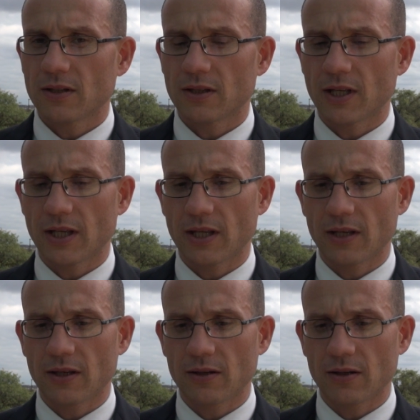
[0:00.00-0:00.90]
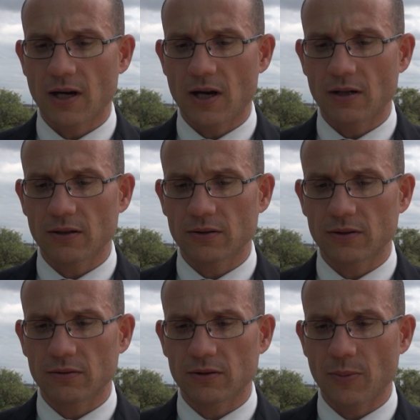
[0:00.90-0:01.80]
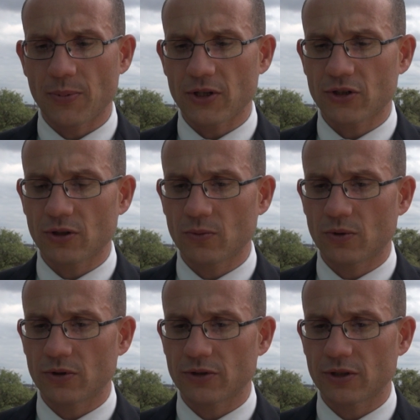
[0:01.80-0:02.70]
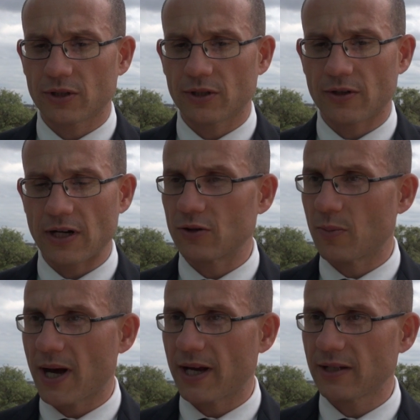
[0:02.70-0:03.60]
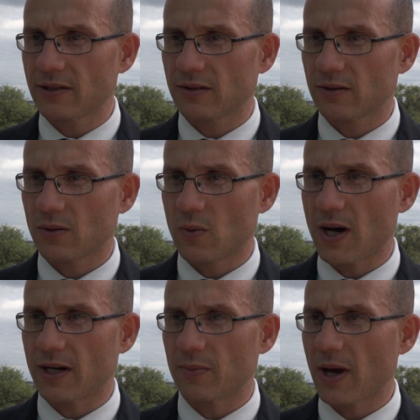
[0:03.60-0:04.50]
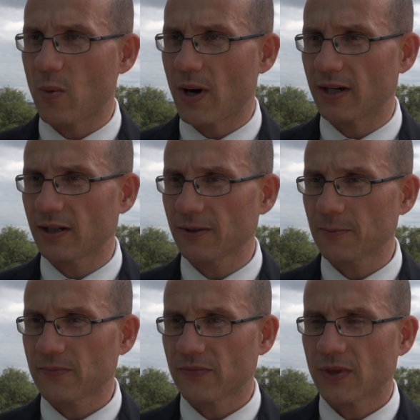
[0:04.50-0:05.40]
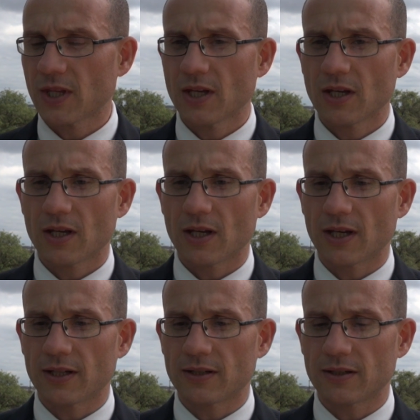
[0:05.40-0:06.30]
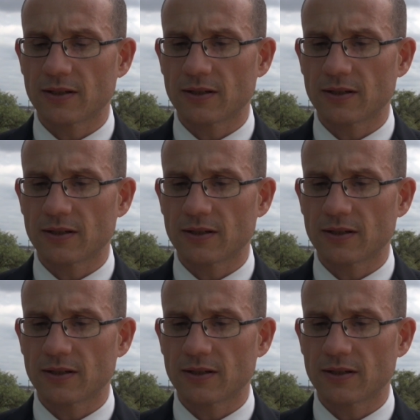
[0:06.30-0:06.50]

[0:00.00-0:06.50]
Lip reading: The patient was randomized one by one, and we